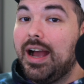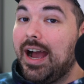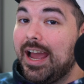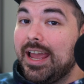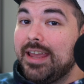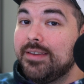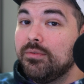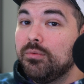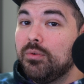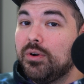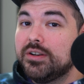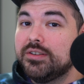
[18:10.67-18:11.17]
I
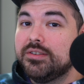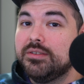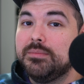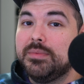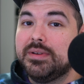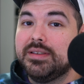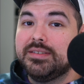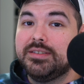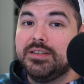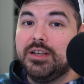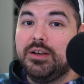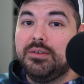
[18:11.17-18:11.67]
even watch them
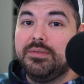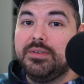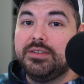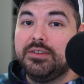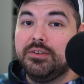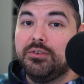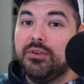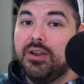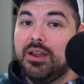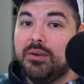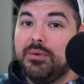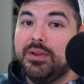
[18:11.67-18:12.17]
myself. It's a
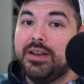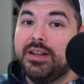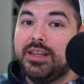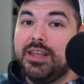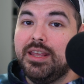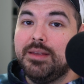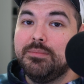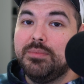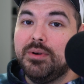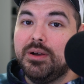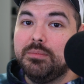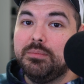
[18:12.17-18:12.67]
great way to
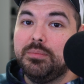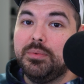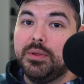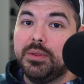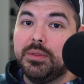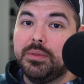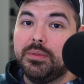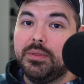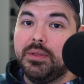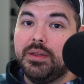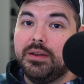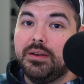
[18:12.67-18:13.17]
keep up
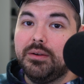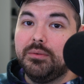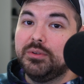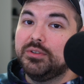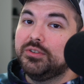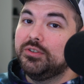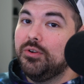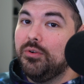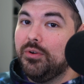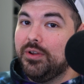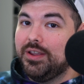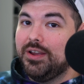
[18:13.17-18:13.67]
with what's
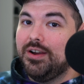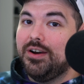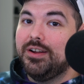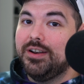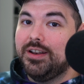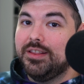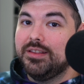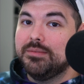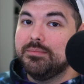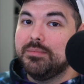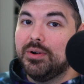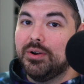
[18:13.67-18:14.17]
going on
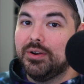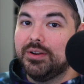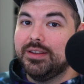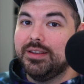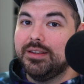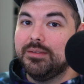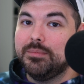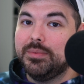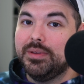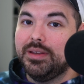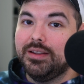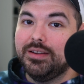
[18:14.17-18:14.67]
in the
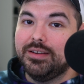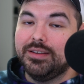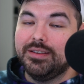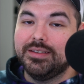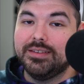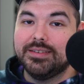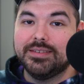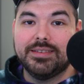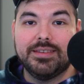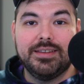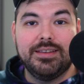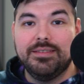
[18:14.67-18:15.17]
market
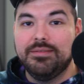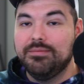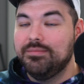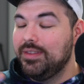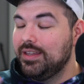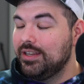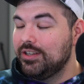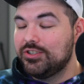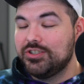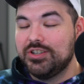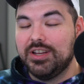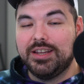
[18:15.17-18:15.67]
because
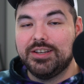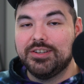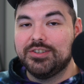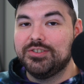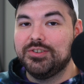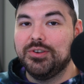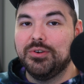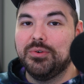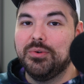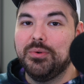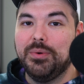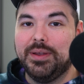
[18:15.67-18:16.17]
things change
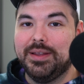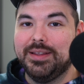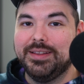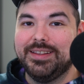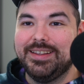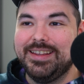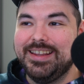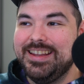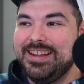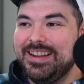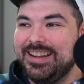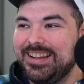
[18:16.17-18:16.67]
so
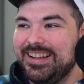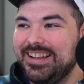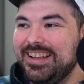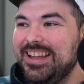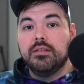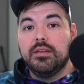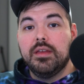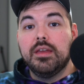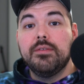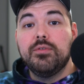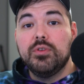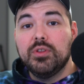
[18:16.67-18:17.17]
quickly.
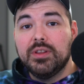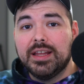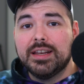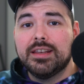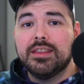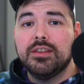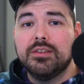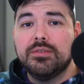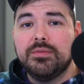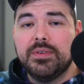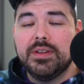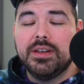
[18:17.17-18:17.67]
If you liked
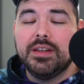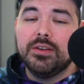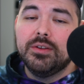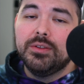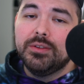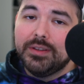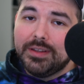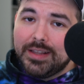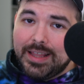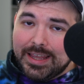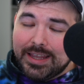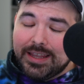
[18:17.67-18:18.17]
this video,
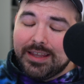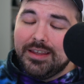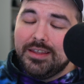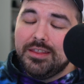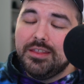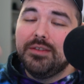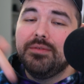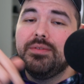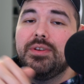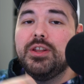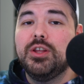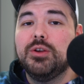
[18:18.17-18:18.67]
like
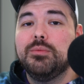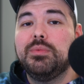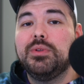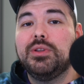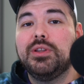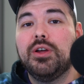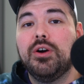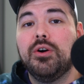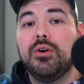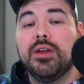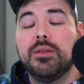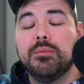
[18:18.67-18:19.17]
the video
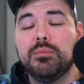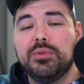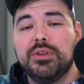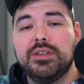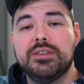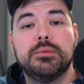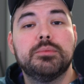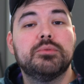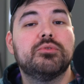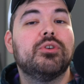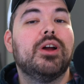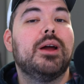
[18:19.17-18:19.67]
below, and please
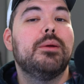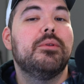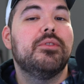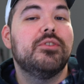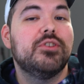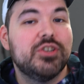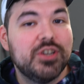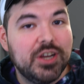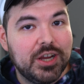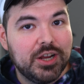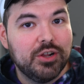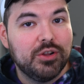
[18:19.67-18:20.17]
subscribe to the
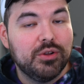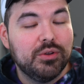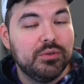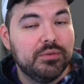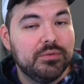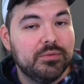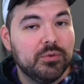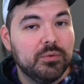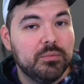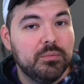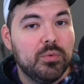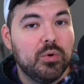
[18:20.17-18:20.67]
channel
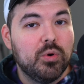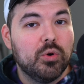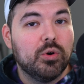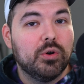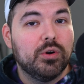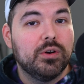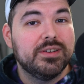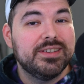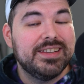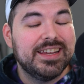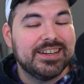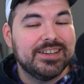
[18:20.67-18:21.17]
for
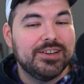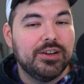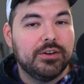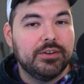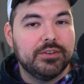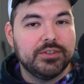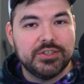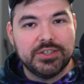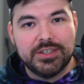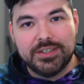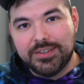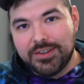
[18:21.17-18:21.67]
more
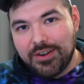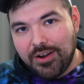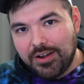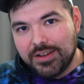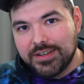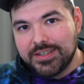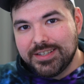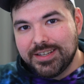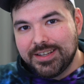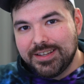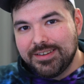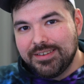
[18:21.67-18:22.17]
technology
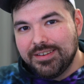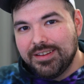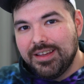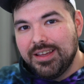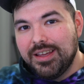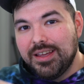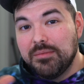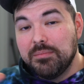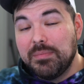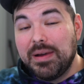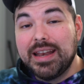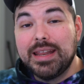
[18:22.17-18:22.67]
content.
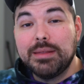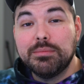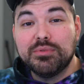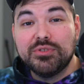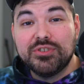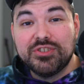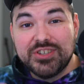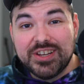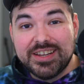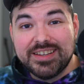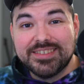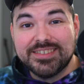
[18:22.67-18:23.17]
My name is
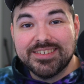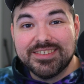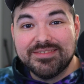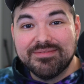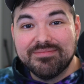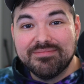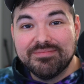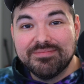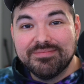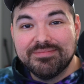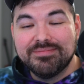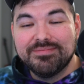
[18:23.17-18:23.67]

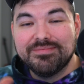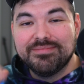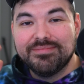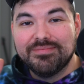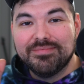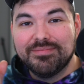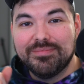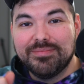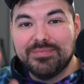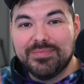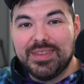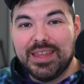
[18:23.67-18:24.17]
Jason.
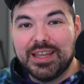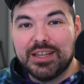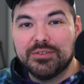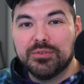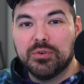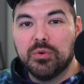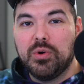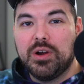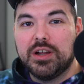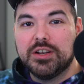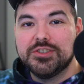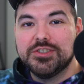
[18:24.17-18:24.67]
Thanks
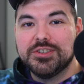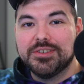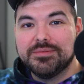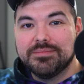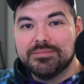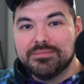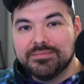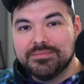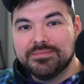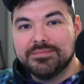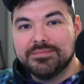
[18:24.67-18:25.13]
for watching.